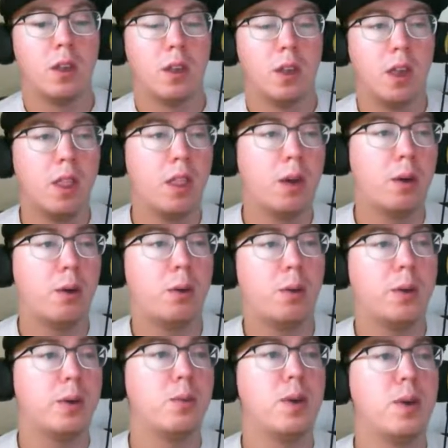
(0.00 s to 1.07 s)
Hello
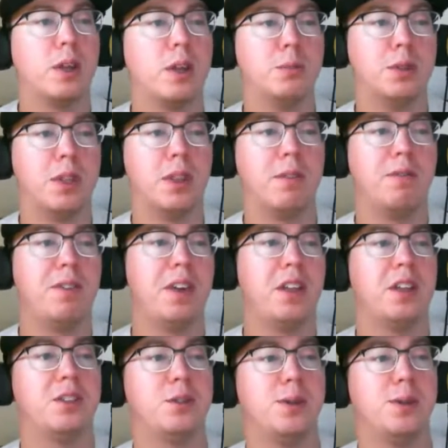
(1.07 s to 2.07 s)
and welcome to the Field of